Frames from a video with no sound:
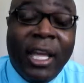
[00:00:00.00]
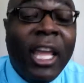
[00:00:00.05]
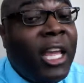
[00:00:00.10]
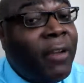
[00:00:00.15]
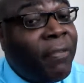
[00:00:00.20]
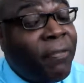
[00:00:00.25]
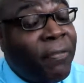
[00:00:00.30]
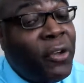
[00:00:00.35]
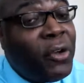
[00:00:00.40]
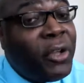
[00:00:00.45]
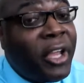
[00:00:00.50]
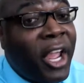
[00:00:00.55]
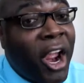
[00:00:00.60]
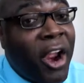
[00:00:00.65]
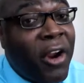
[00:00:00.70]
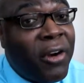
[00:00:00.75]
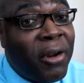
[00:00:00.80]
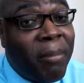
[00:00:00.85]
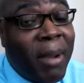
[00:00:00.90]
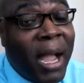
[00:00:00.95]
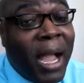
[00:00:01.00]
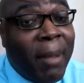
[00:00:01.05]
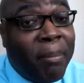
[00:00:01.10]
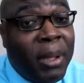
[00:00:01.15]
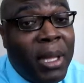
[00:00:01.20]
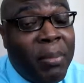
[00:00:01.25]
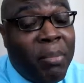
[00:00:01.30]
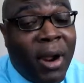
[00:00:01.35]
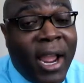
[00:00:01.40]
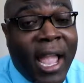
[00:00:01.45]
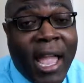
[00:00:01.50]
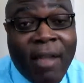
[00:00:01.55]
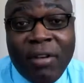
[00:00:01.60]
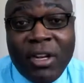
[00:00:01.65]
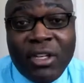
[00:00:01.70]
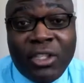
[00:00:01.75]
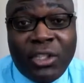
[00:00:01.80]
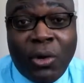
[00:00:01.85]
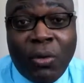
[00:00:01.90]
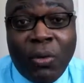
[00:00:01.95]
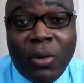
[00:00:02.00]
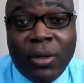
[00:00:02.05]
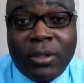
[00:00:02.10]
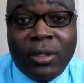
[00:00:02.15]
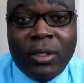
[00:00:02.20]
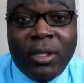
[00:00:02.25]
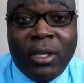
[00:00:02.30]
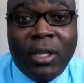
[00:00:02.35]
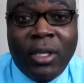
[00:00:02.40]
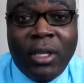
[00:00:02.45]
If you cared about people having insurance.